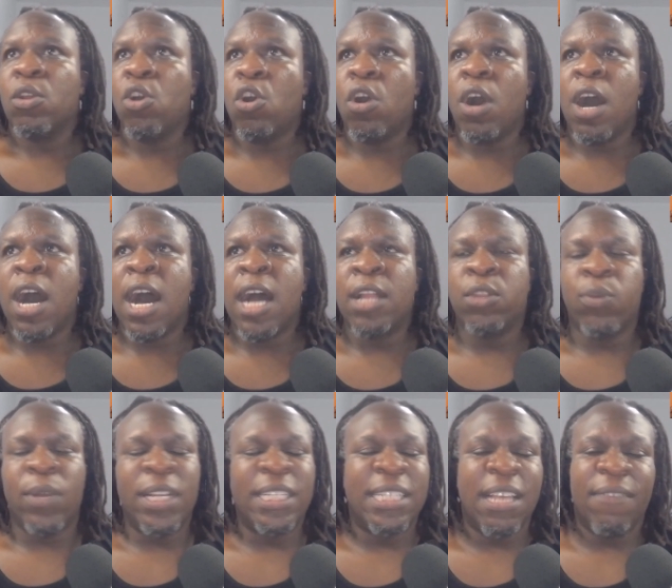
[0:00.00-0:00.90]
uh,
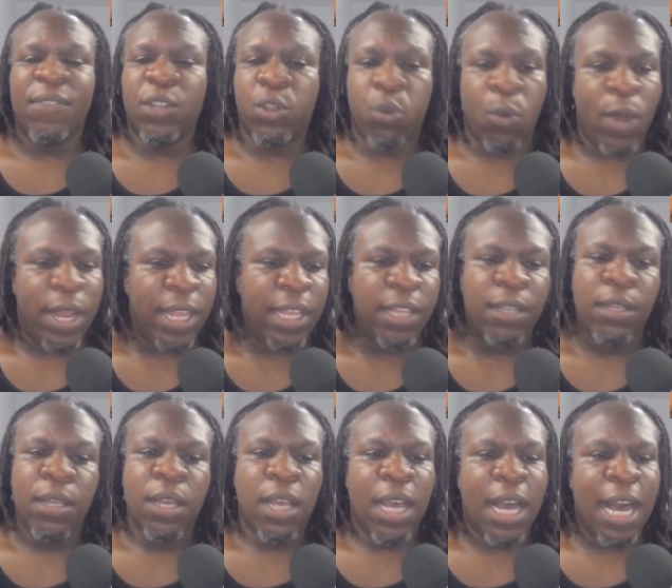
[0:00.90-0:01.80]
27 20.
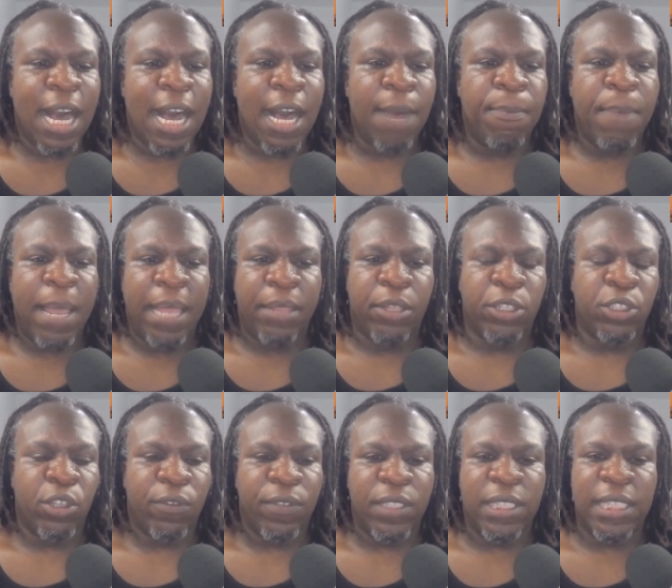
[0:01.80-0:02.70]
Uh, Panthers
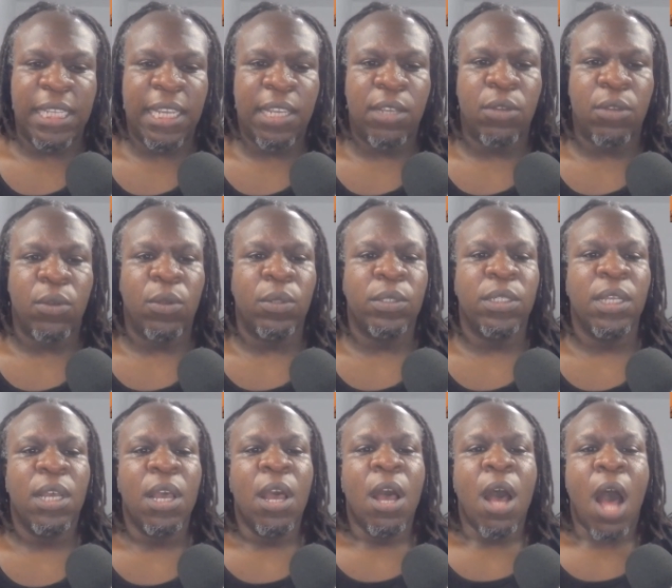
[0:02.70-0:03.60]
over Sea Eagles.
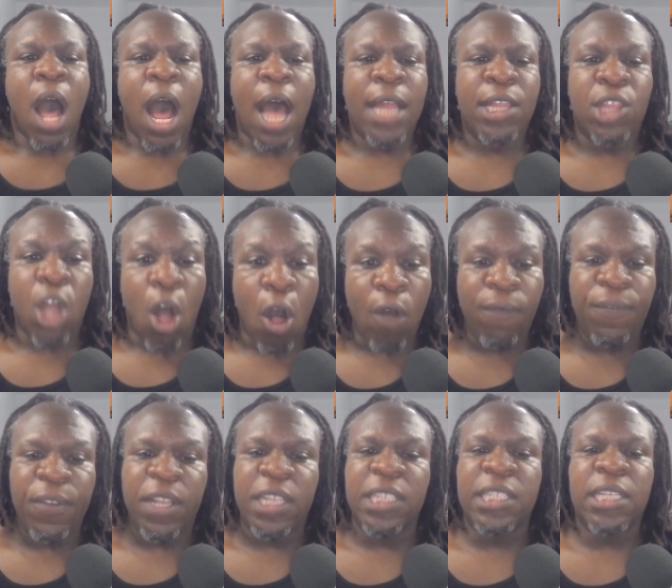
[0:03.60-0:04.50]
Uh,
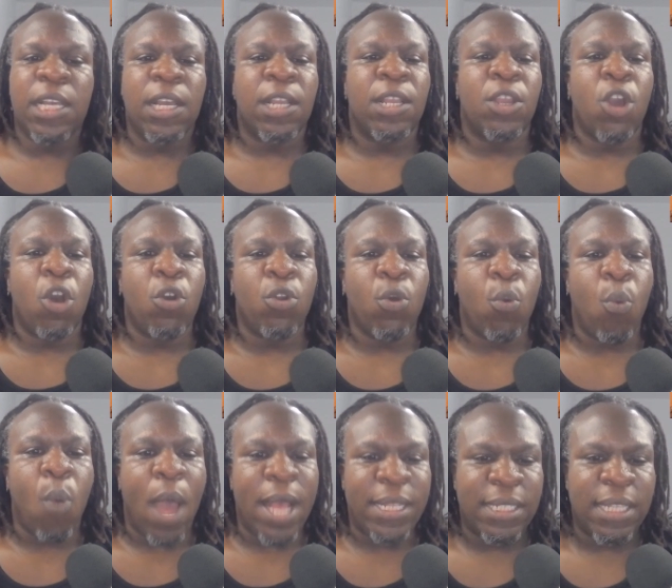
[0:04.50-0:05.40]
Dolphins go to
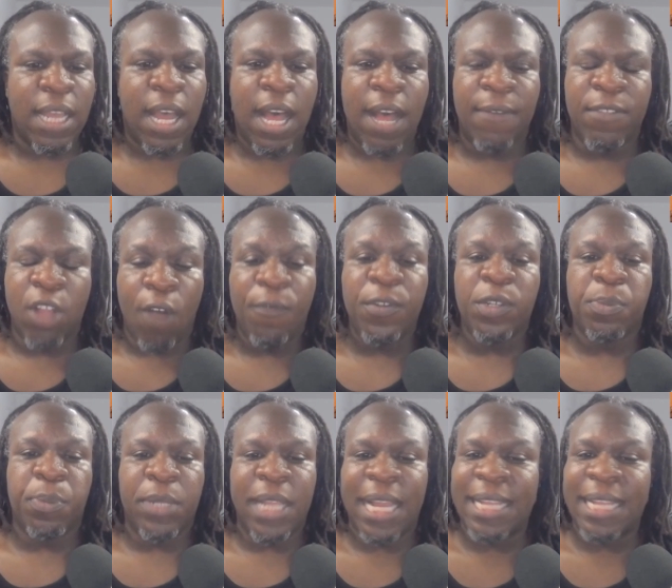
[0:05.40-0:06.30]
West. Uh, Dolphins
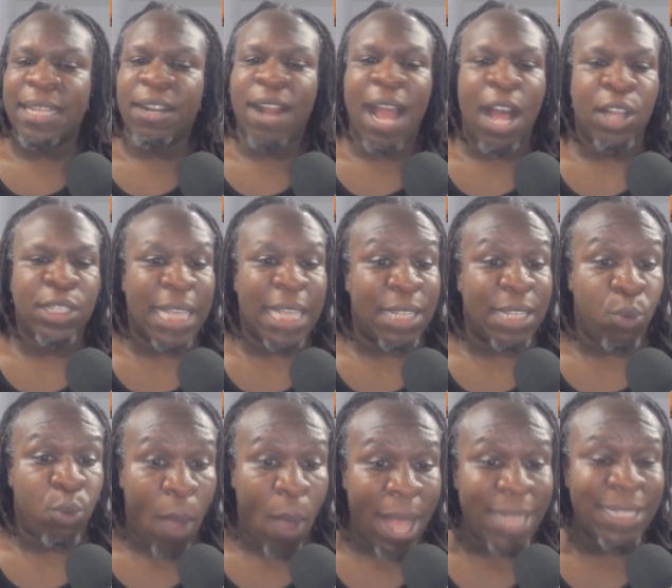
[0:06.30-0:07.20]
protect their house against
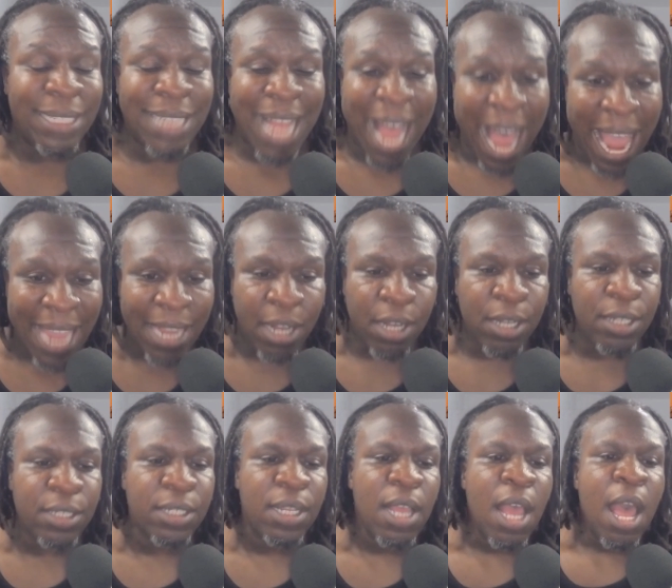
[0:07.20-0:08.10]
West
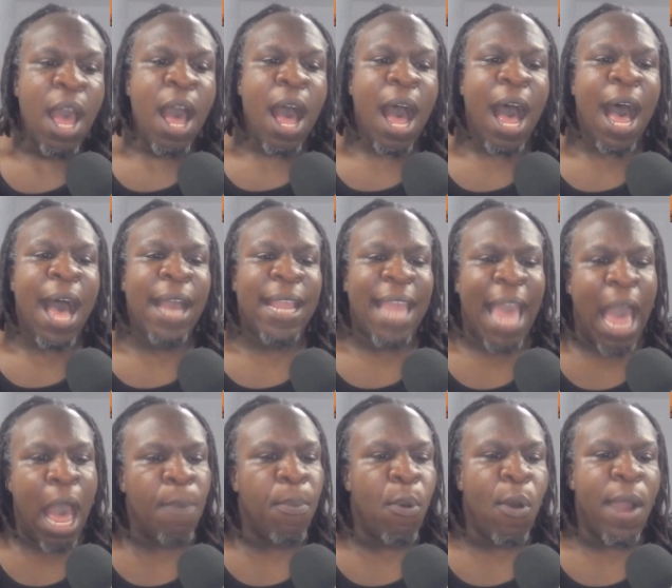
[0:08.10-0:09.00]
Tigers. Uh,
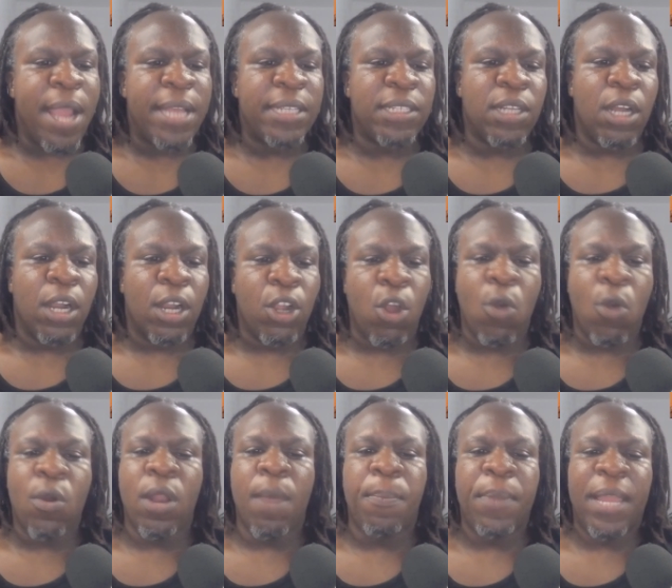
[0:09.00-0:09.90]
Cowboys are
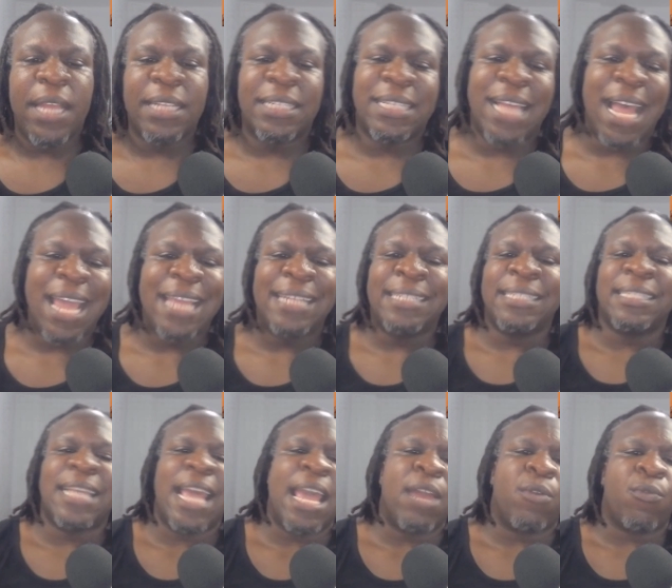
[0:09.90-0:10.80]
going up against Titans,
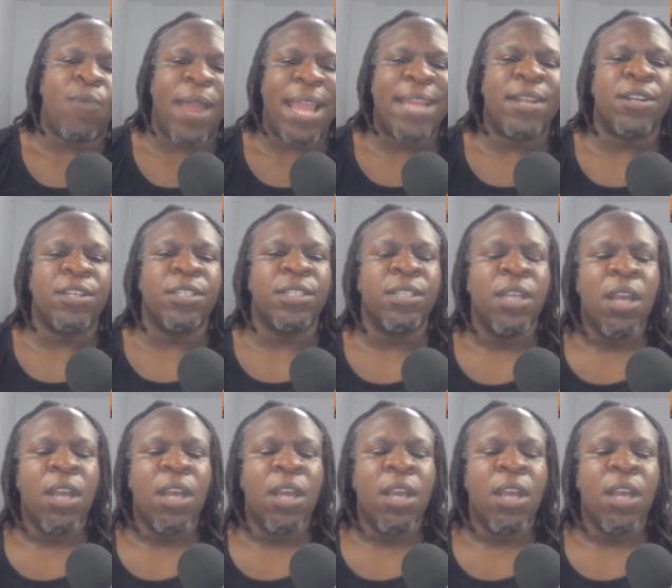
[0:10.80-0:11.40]
and Raiders